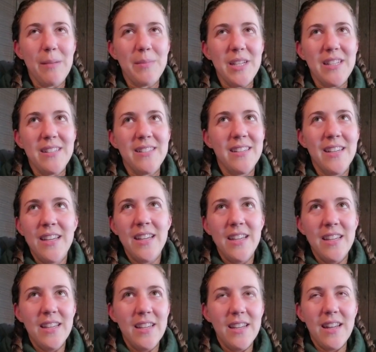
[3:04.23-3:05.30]
I mean,
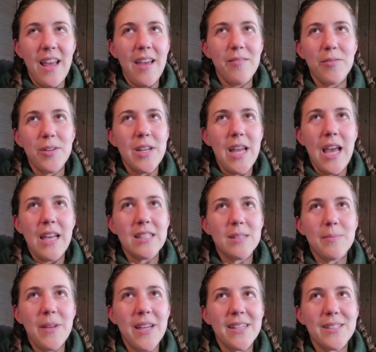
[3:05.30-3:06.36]
in every
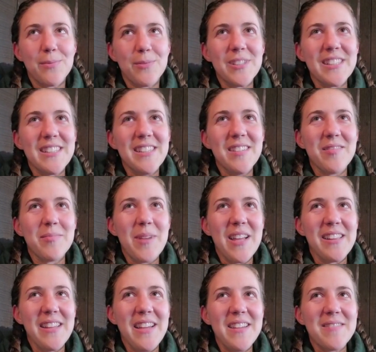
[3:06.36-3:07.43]
aspect, really, of
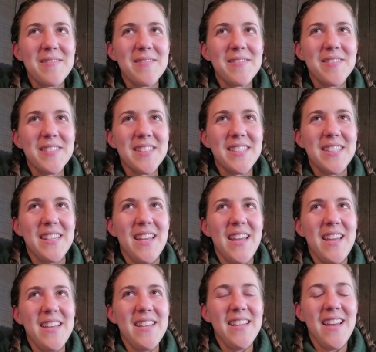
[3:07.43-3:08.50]
my life
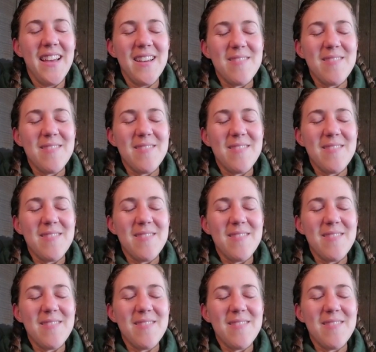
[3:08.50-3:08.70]
today.